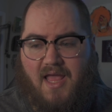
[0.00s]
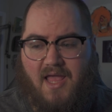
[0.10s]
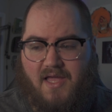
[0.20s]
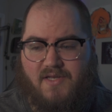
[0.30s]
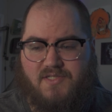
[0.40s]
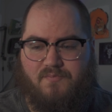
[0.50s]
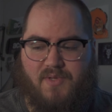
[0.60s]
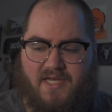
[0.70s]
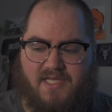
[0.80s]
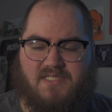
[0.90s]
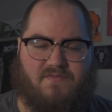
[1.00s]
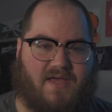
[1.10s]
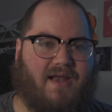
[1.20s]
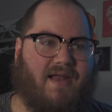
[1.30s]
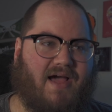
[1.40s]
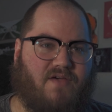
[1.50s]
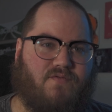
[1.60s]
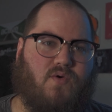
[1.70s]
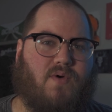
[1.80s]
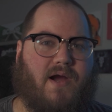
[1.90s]
And because of that, I've
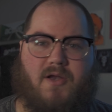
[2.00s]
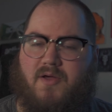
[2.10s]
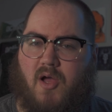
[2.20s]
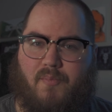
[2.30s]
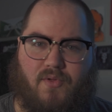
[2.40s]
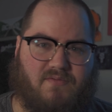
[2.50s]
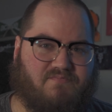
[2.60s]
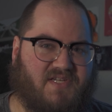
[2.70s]
acquired a couple